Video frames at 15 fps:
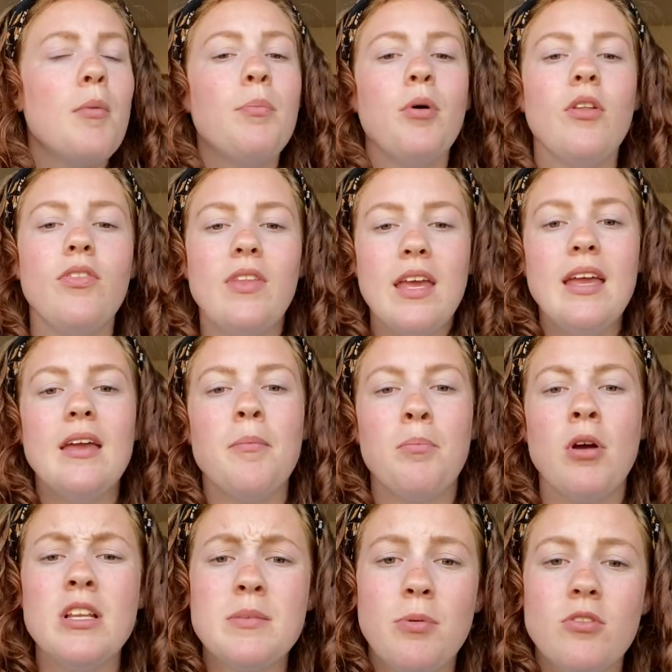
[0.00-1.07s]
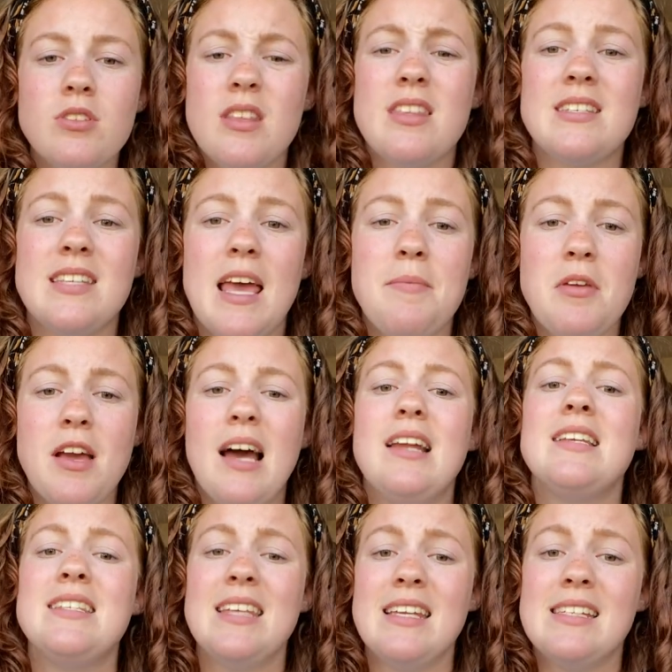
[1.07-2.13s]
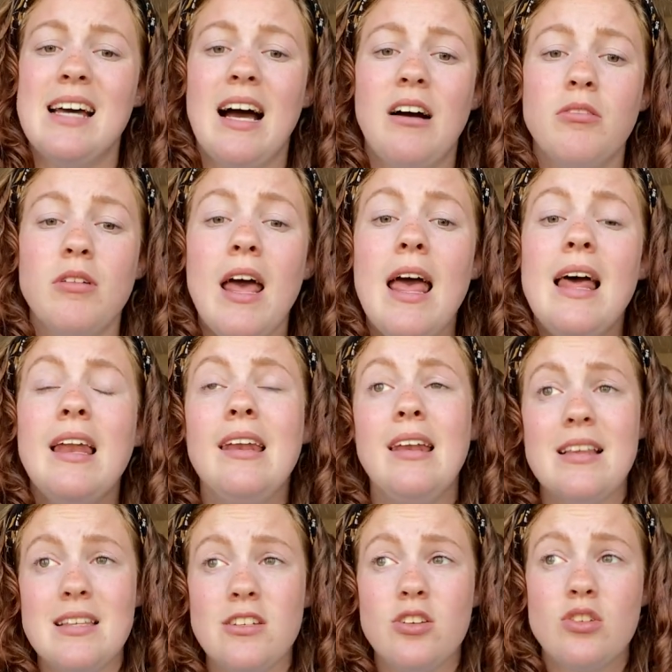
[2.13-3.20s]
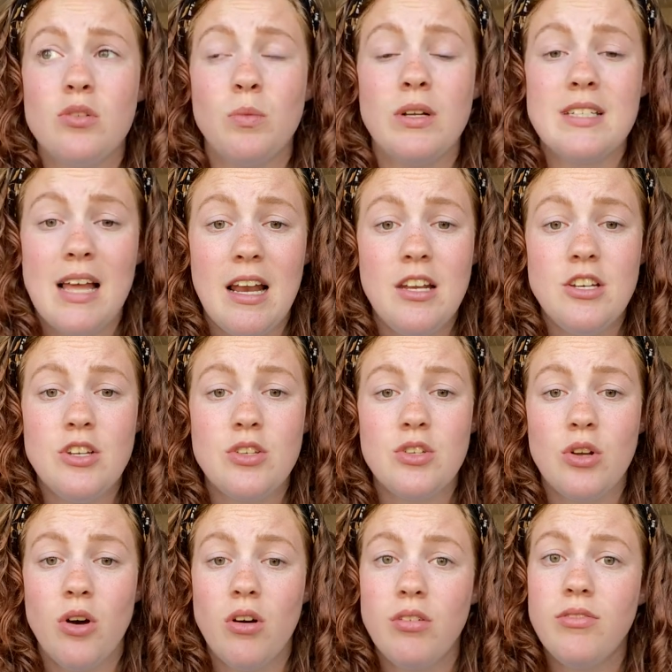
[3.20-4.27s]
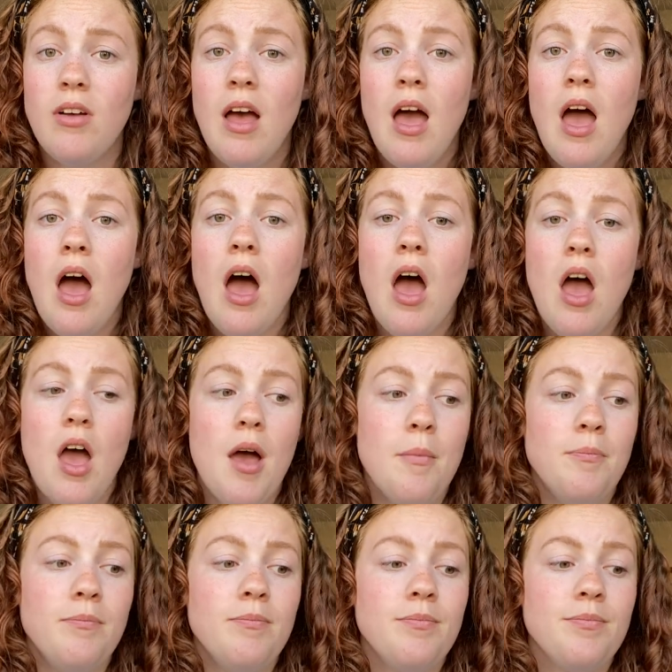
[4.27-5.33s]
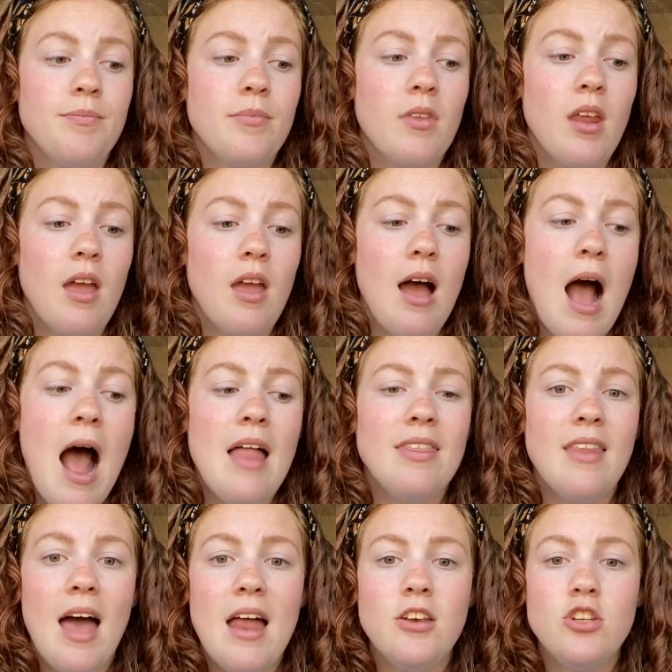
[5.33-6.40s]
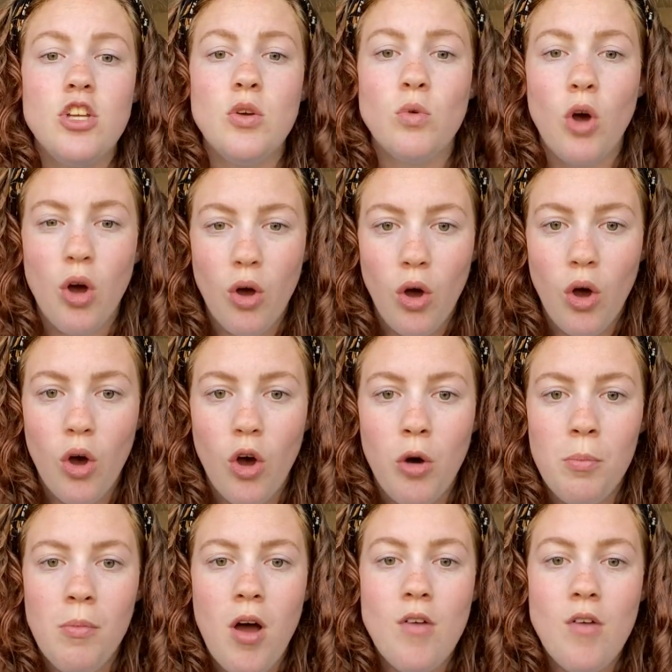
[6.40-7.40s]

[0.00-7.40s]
But the principles are the same. You kind of sit down, listen to someone telling you stuff, and then you go home.